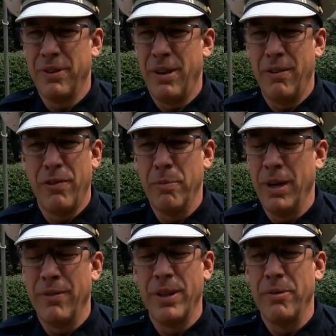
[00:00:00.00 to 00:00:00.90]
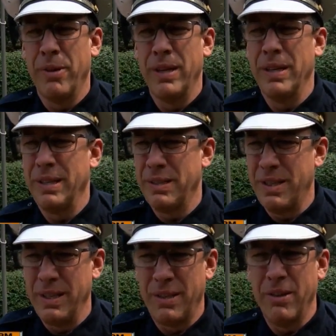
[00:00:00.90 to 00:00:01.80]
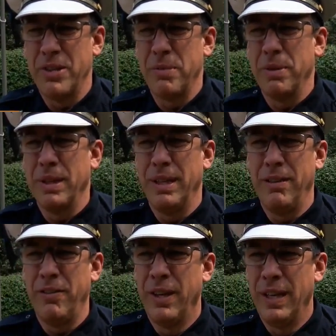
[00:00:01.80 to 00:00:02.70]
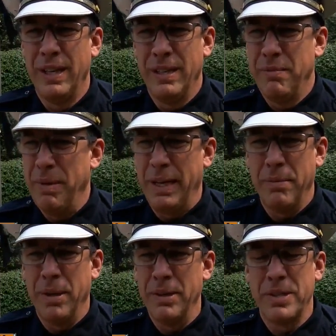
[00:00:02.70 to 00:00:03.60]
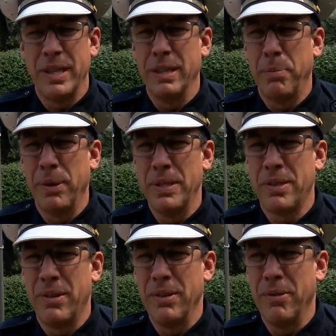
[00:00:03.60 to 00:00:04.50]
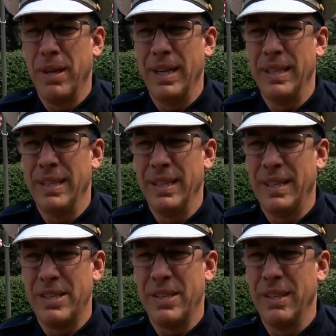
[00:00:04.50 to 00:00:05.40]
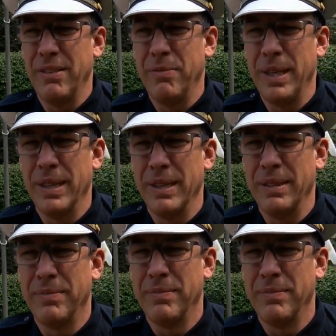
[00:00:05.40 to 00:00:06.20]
Offer them whatever they want, encourage them to leave, make them understand the police are on the way and that they should leave immediately